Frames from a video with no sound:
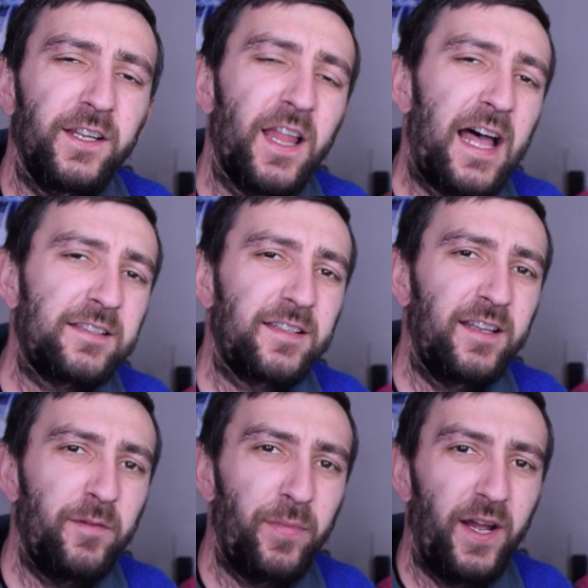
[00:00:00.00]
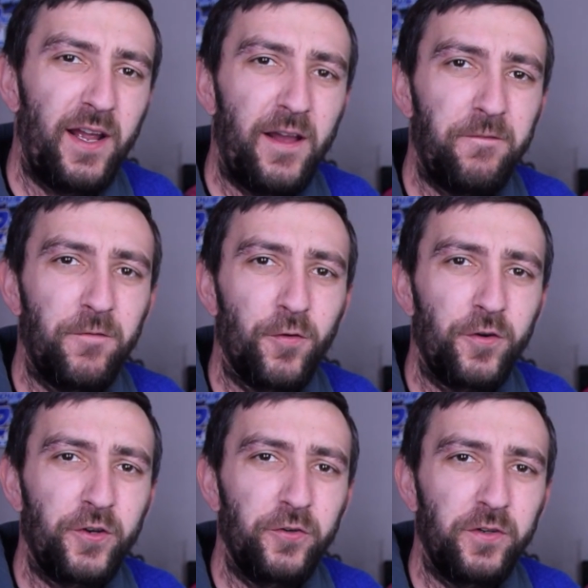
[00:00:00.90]
last tip I have
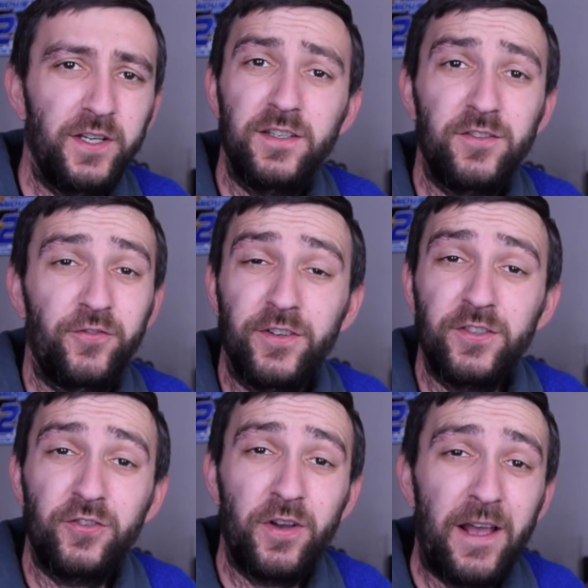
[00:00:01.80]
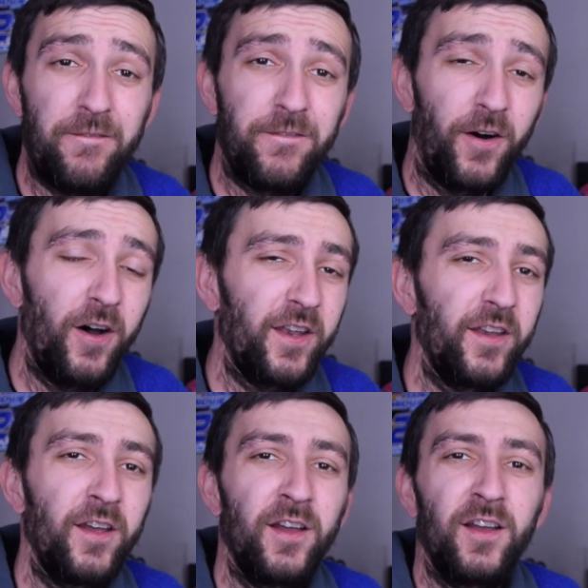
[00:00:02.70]
for you is just to have fun.